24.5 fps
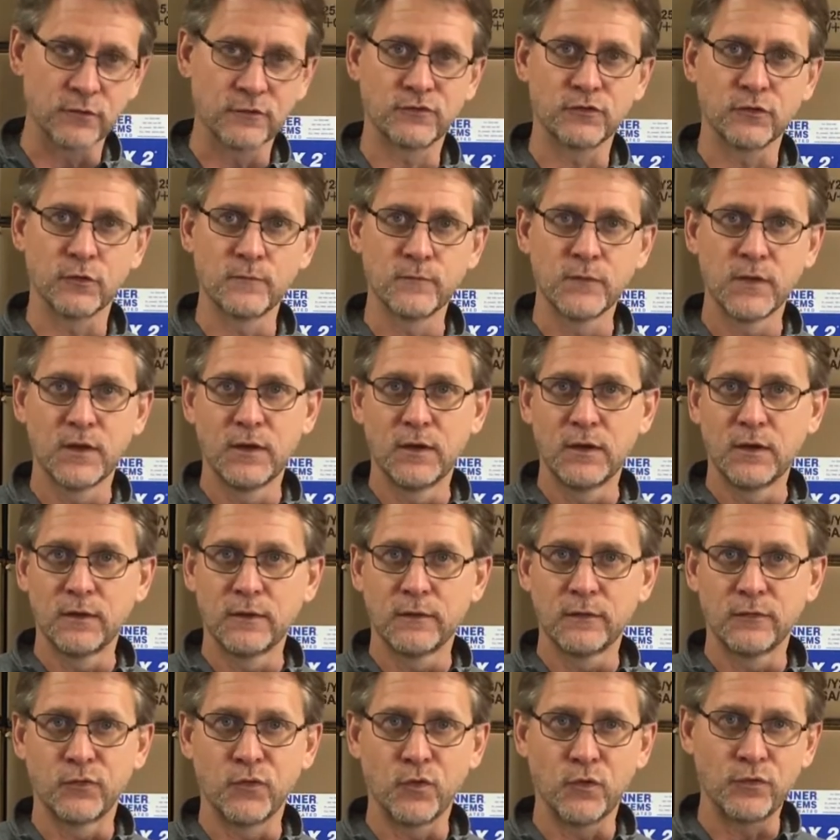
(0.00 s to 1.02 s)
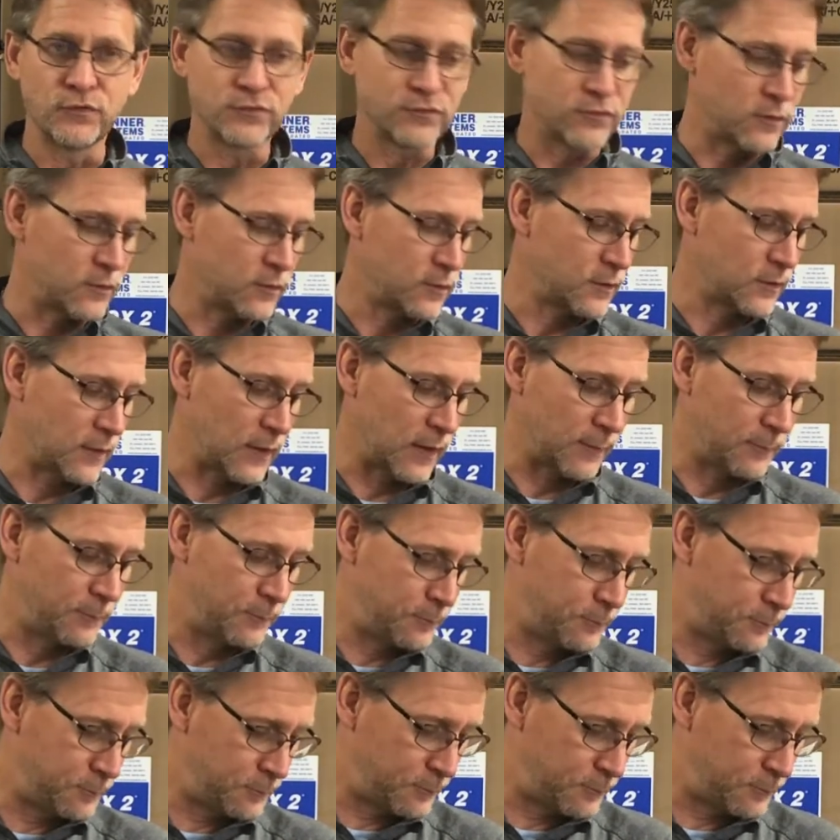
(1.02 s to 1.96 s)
So those are